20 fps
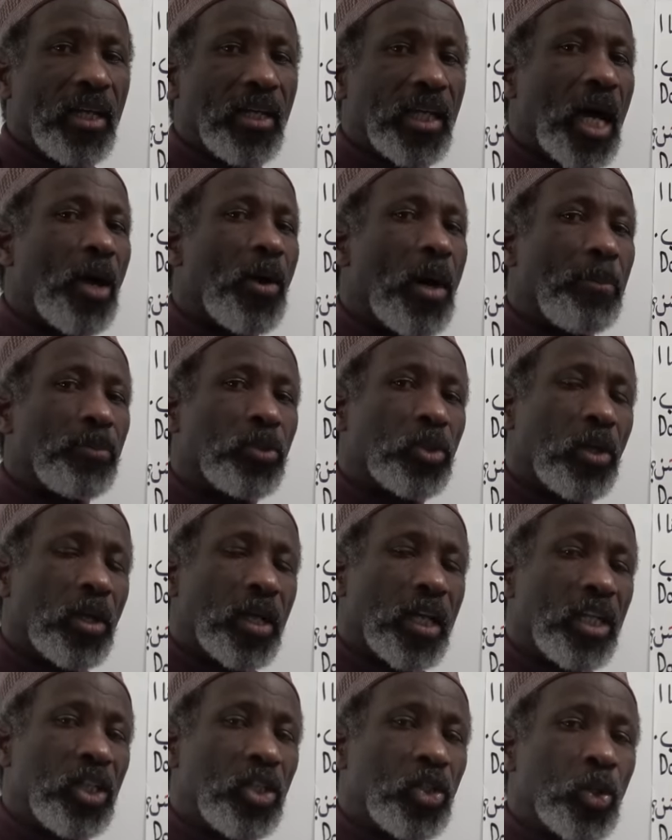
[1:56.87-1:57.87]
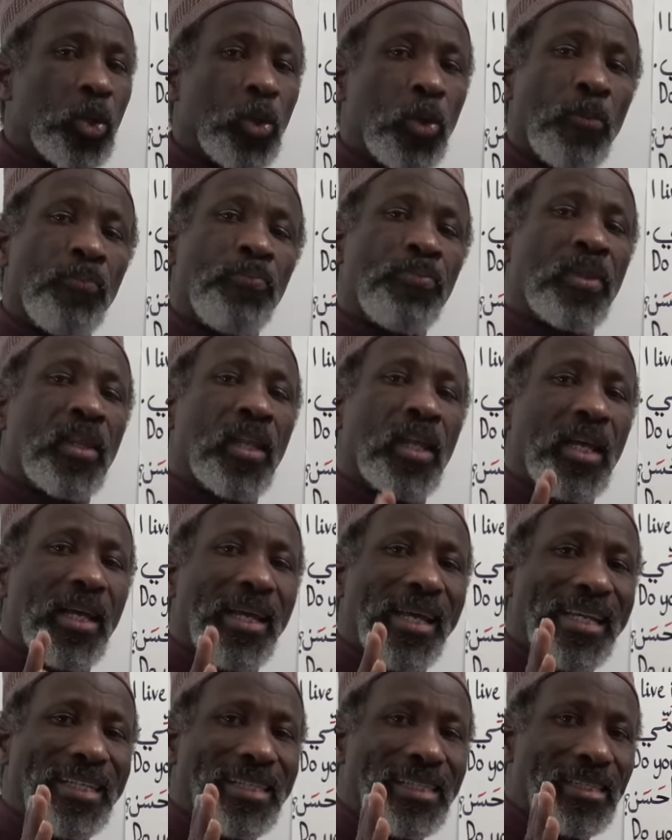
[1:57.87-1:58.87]
Now I'm talking to
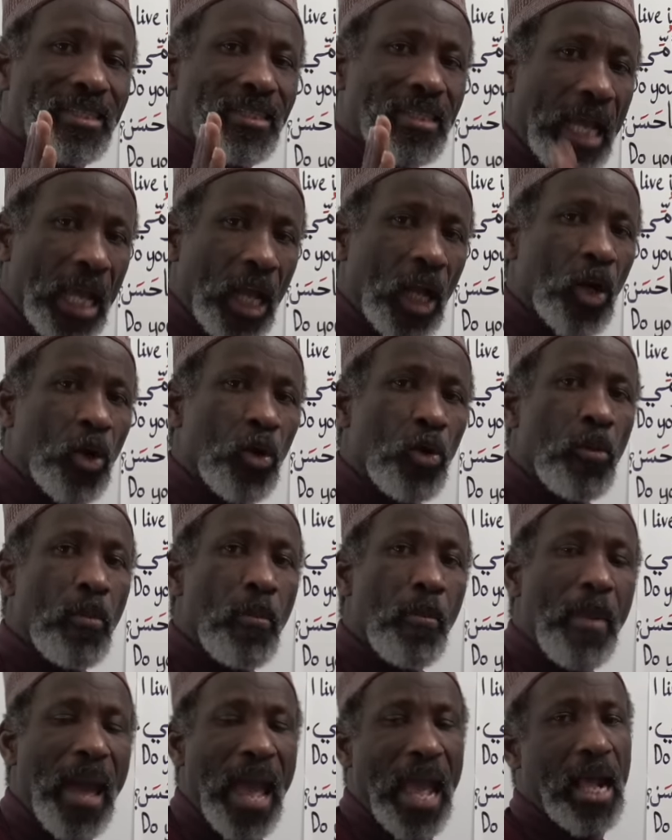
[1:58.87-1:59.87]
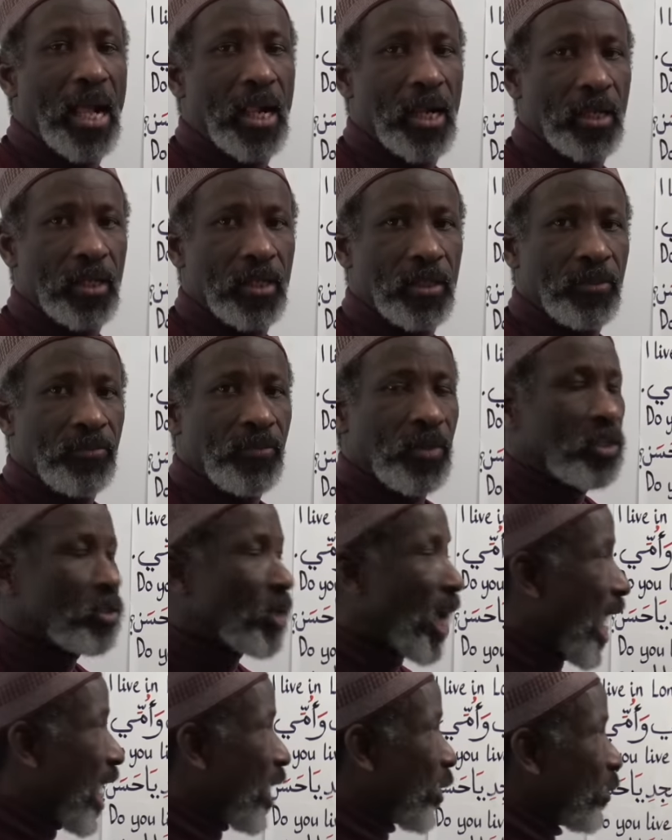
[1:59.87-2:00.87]
a single male,
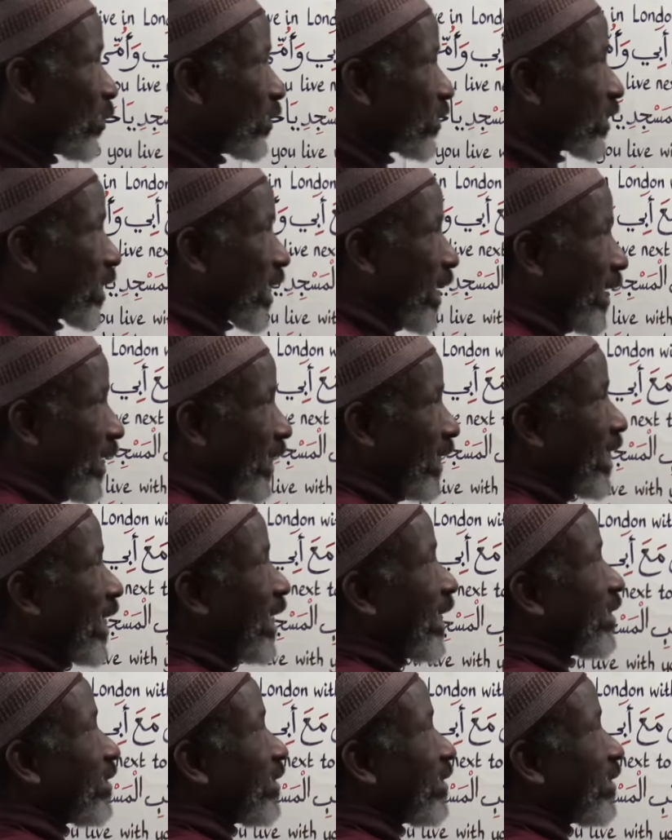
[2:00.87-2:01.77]
so I will say